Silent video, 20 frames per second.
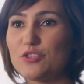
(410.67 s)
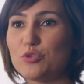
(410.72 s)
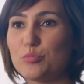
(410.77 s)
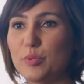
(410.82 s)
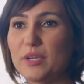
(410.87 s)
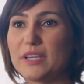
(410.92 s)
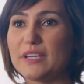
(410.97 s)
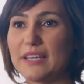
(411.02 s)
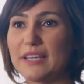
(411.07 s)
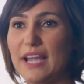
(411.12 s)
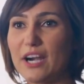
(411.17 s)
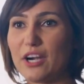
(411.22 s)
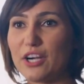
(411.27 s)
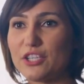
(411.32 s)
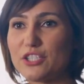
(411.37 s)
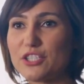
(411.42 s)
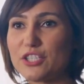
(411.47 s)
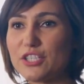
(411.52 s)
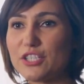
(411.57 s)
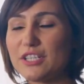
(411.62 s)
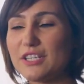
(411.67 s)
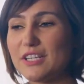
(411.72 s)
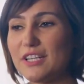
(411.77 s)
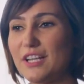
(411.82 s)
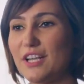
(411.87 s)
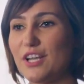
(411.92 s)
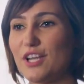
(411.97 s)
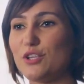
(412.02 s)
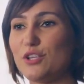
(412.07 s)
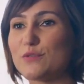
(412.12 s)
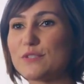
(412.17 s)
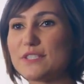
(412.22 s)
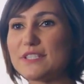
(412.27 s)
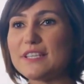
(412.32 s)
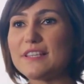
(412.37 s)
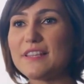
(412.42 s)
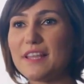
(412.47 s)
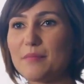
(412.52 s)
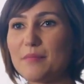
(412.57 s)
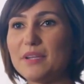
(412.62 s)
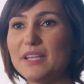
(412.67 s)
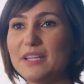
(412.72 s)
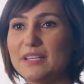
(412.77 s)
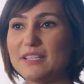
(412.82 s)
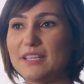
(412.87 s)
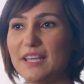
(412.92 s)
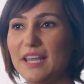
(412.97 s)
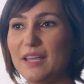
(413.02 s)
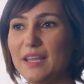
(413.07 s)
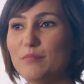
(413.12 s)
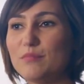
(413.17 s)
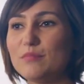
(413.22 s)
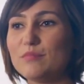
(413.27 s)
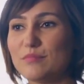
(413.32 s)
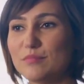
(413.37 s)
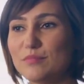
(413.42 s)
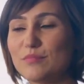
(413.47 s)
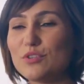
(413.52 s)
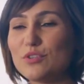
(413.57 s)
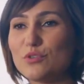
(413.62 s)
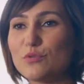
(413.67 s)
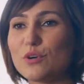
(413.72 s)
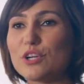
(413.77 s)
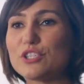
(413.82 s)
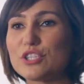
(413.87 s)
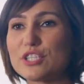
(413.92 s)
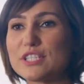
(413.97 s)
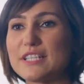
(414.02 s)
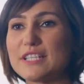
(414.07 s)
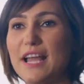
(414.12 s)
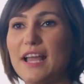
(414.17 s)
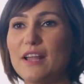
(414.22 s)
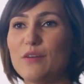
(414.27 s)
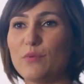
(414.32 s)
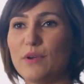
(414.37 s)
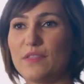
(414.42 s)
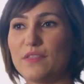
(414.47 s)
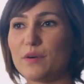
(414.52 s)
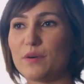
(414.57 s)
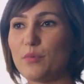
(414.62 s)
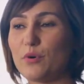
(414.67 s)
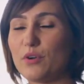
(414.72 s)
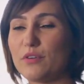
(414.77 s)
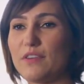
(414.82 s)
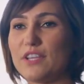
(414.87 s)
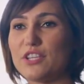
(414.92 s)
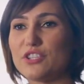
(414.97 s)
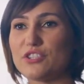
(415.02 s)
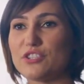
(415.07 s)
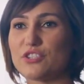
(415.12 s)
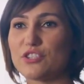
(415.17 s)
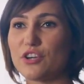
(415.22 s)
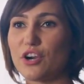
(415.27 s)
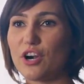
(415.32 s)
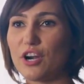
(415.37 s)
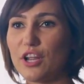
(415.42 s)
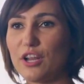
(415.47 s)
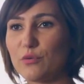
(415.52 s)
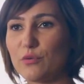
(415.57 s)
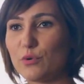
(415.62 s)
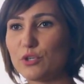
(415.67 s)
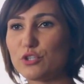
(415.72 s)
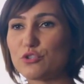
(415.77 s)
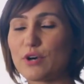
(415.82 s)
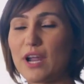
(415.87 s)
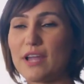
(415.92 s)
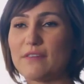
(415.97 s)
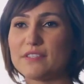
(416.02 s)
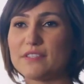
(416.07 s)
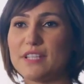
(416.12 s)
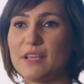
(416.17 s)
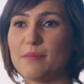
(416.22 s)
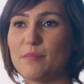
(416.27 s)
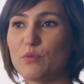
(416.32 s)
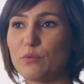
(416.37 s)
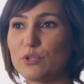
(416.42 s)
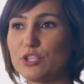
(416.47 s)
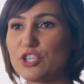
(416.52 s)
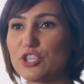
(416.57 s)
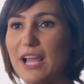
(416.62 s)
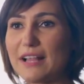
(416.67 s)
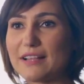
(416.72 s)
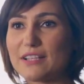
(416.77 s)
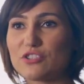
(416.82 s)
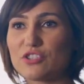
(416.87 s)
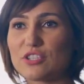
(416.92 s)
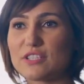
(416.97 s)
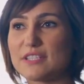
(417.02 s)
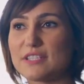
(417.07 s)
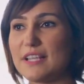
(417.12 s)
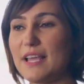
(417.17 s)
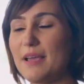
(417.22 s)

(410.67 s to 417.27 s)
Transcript: you pick a character, you see them in game, you understand what their motivations are and what drives them and what challenges